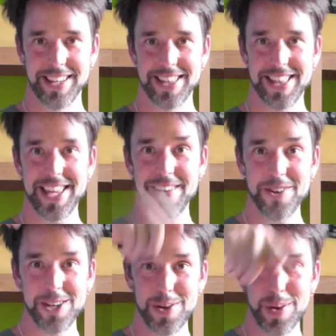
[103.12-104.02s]
See if
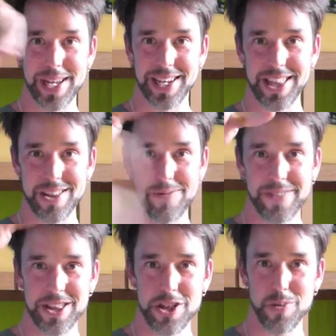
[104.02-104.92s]
you can do it. It's no
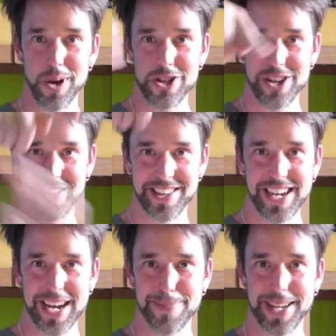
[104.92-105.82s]
fun just watching. You
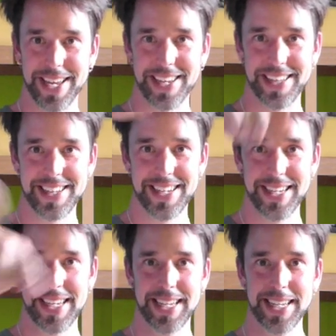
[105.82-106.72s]
gotta play.
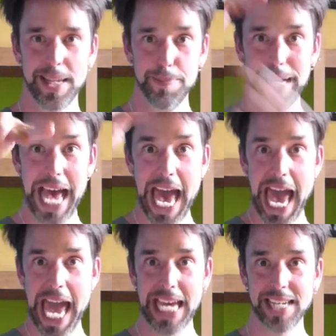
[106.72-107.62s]

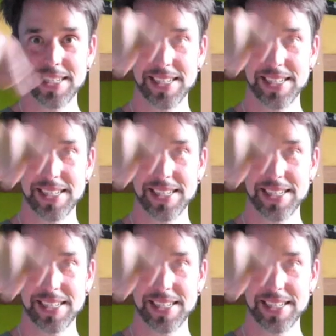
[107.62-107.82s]
Play!